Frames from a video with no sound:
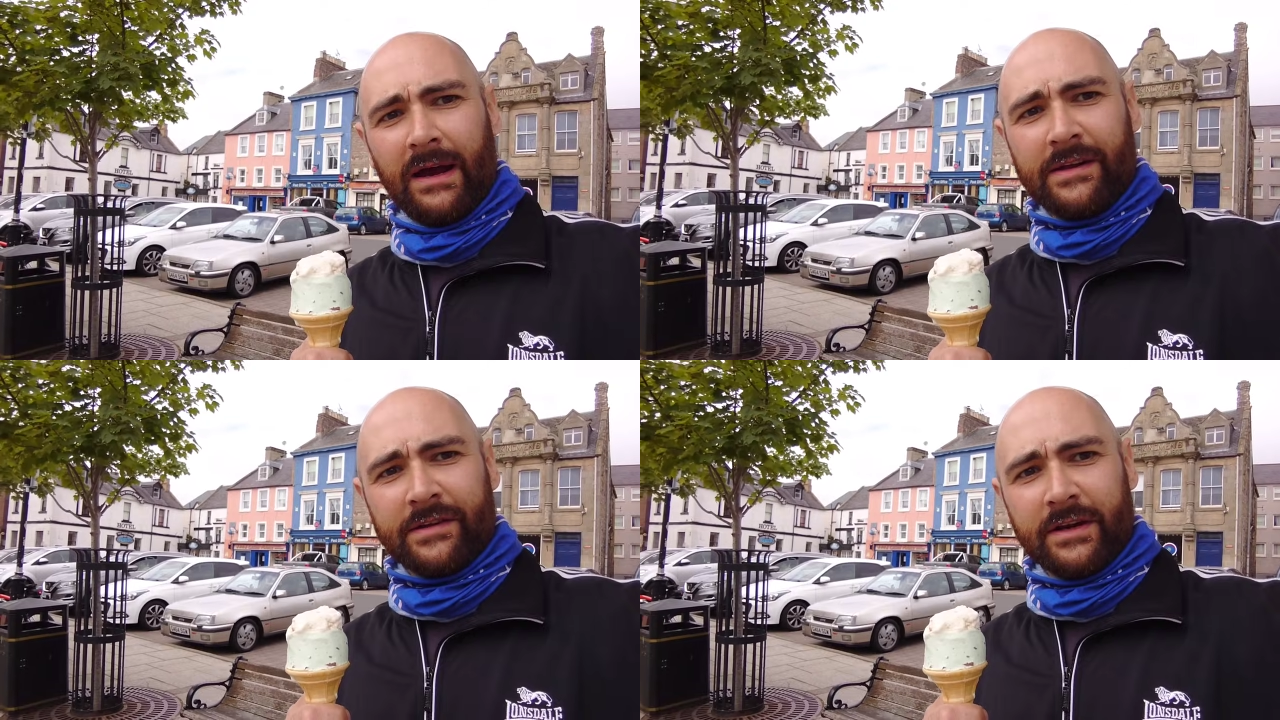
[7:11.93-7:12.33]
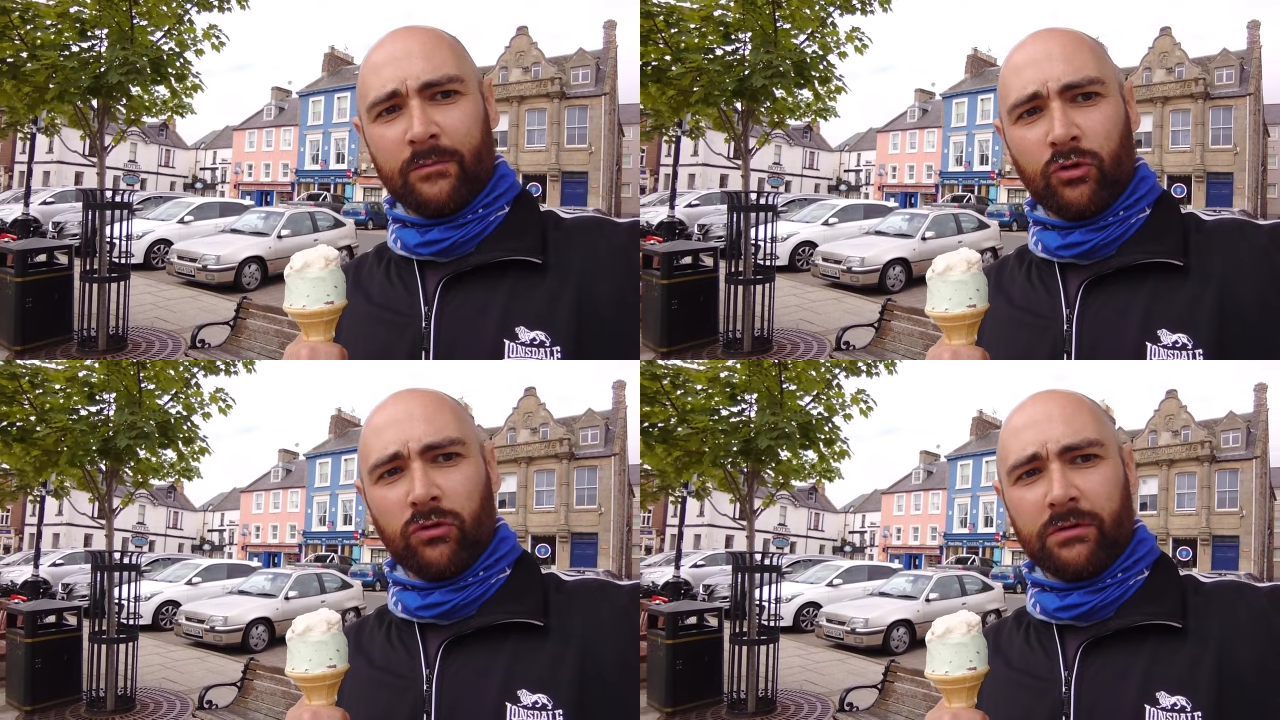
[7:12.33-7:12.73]
Ice
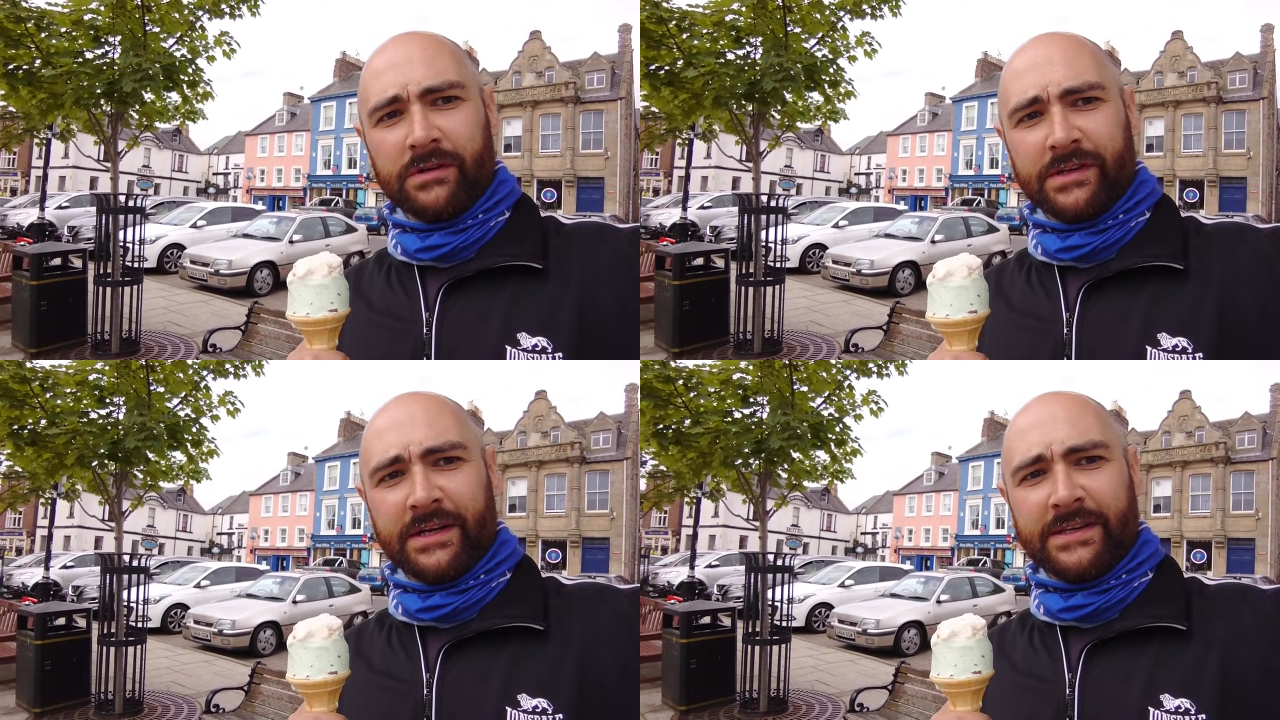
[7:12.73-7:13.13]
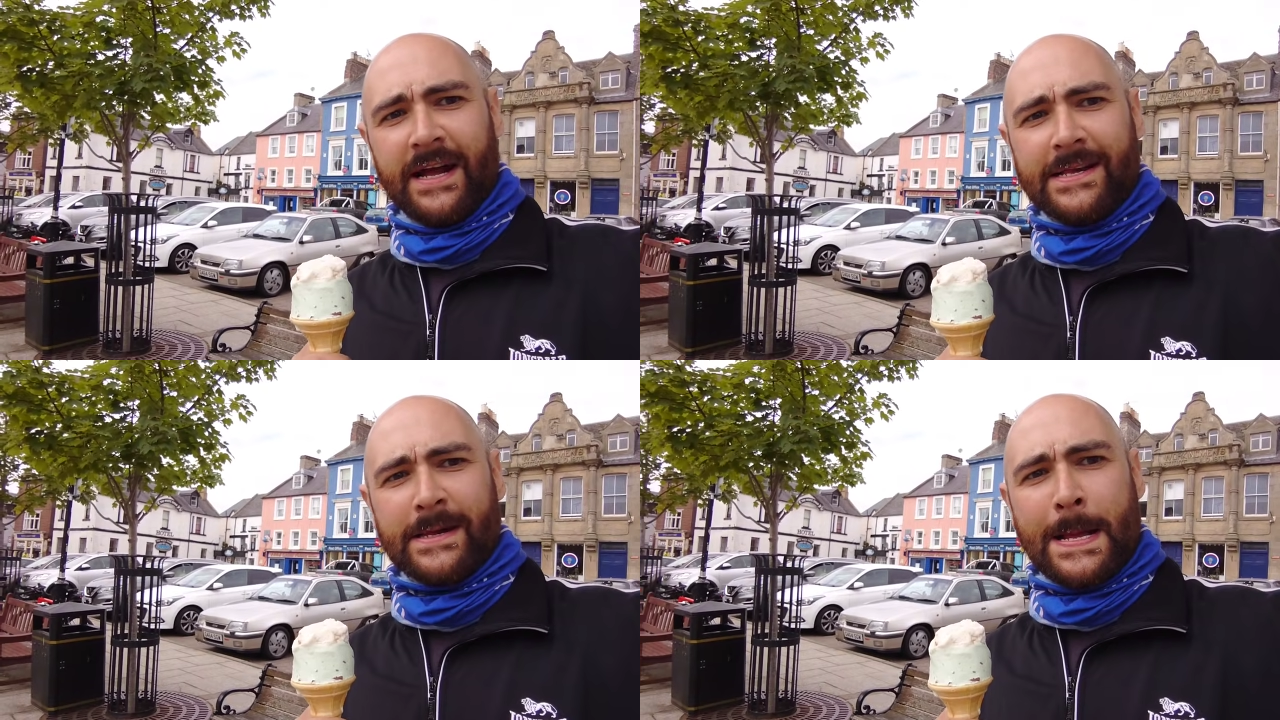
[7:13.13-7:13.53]
cream cone
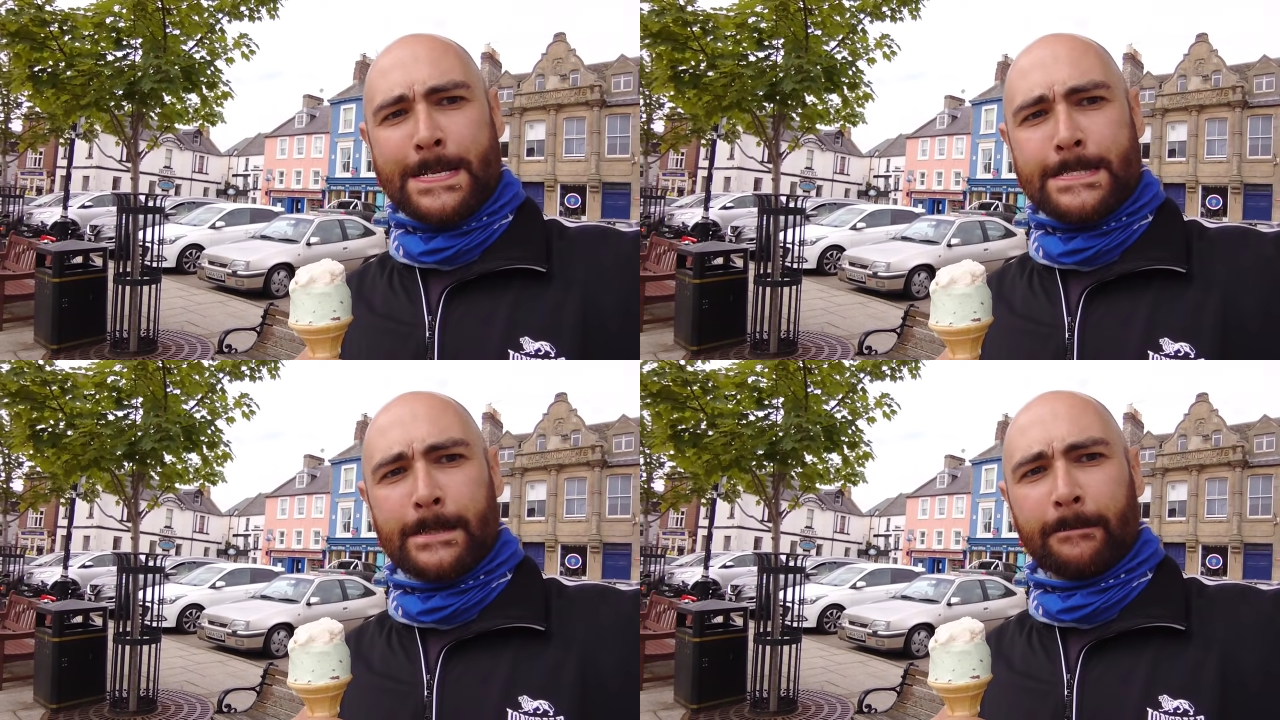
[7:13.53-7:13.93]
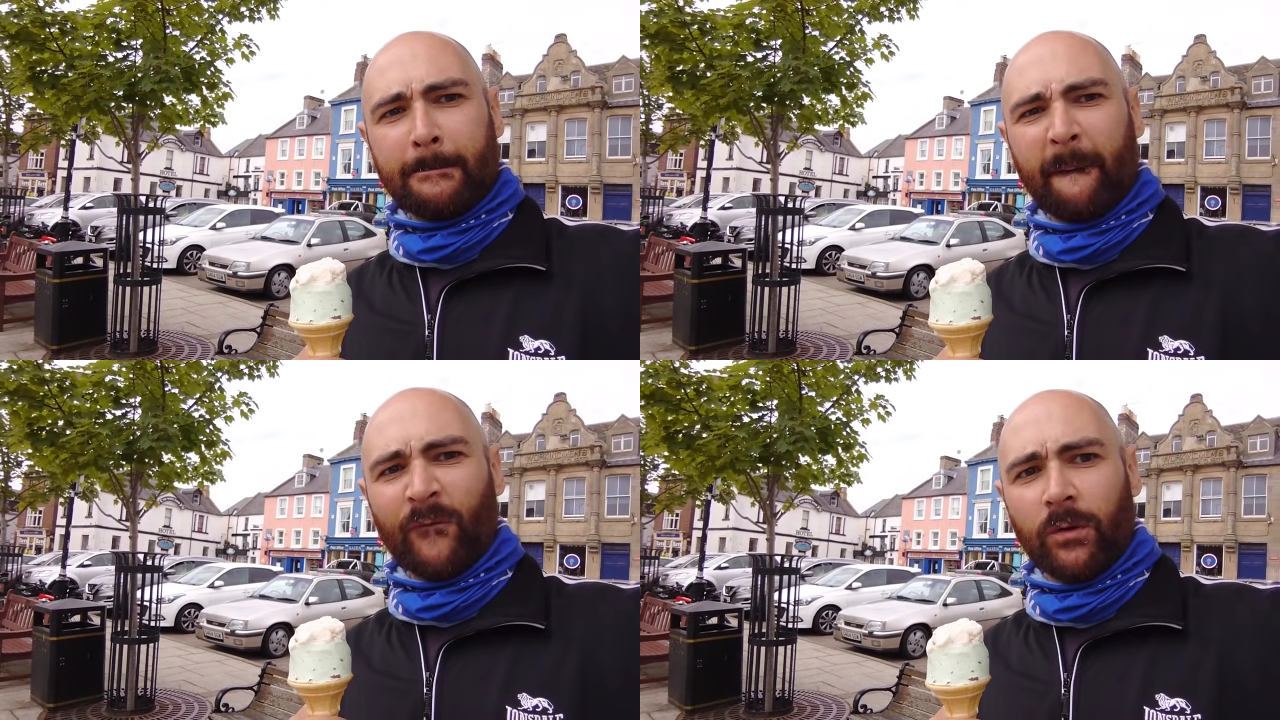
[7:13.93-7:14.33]
success,
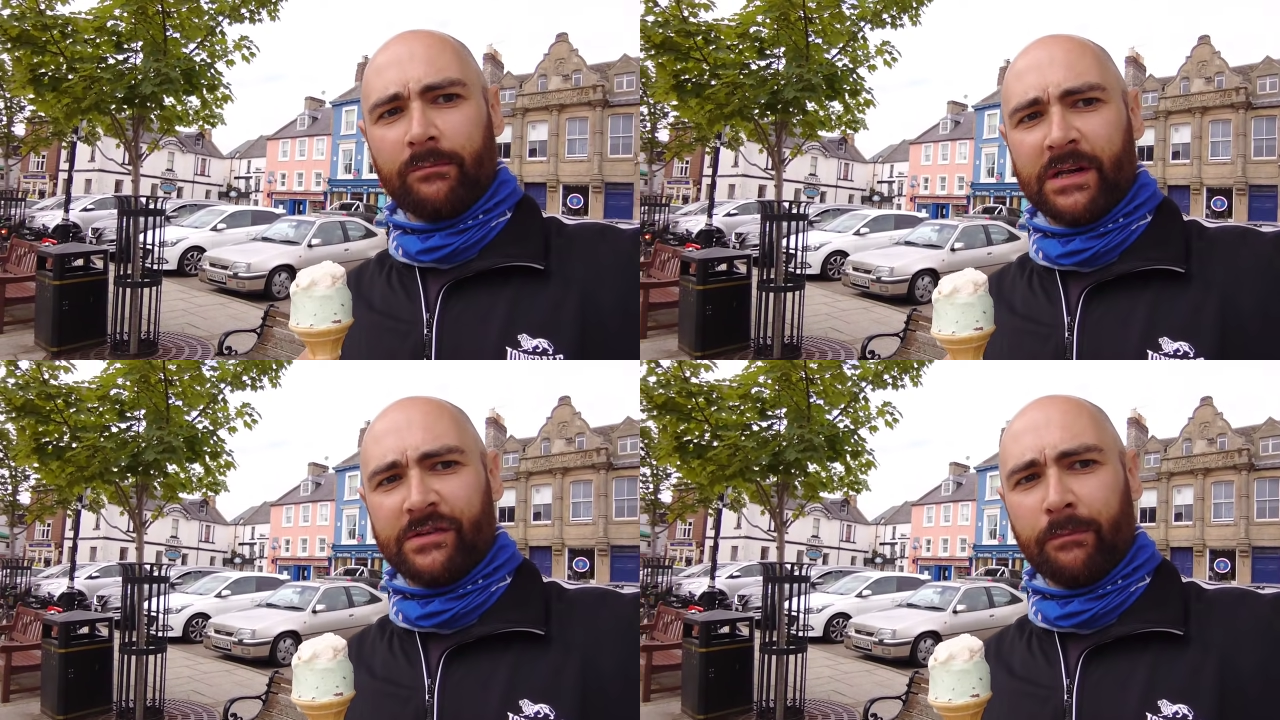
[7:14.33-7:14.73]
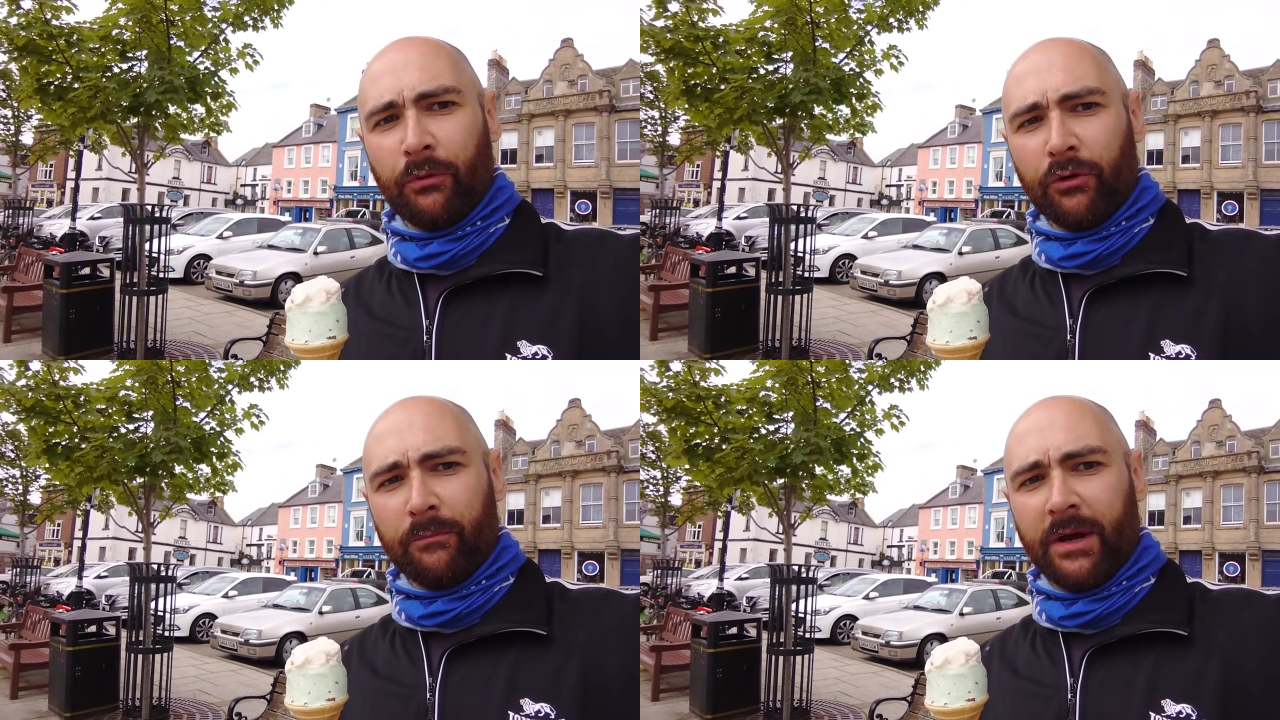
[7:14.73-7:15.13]
most
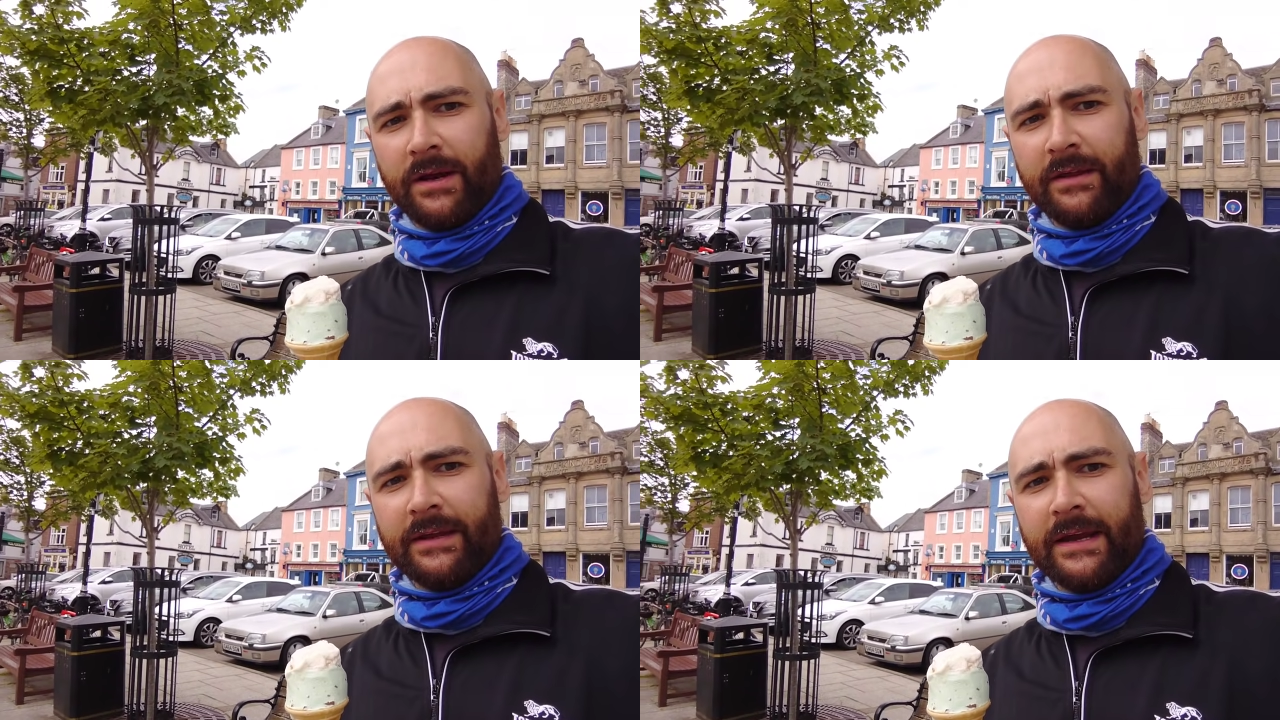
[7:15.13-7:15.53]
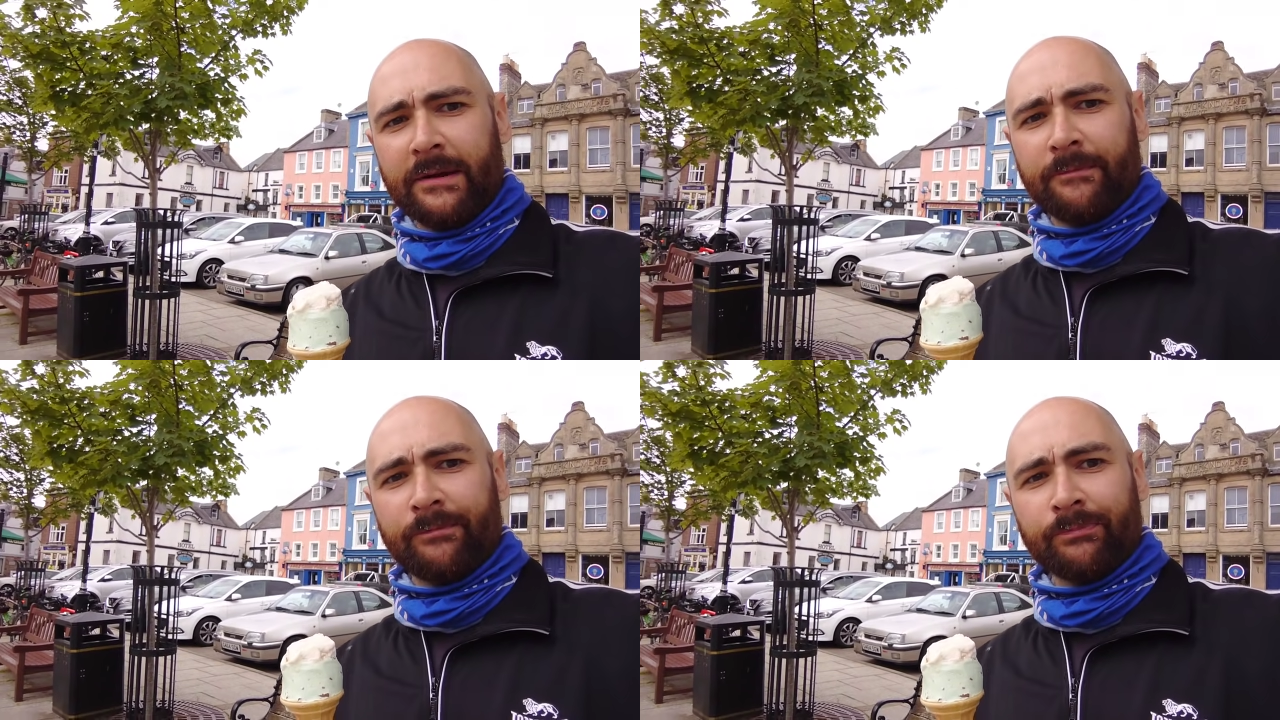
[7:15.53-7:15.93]
important part of the day